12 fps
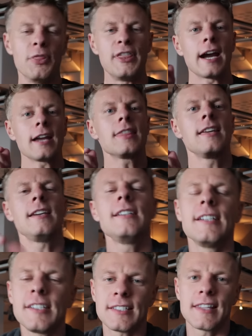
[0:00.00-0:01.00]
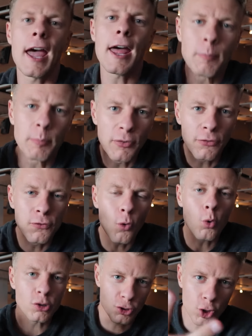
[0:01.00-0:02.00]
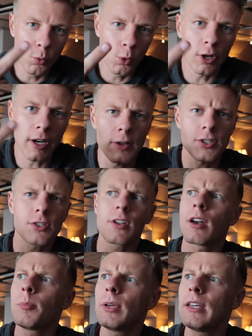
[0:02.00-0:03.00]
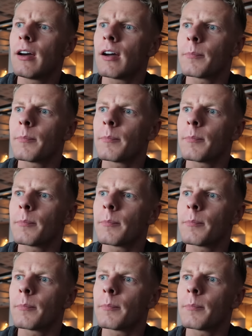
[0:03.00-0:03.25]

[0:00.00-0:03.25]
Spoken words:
The idea is that before two workouts, it's gonna be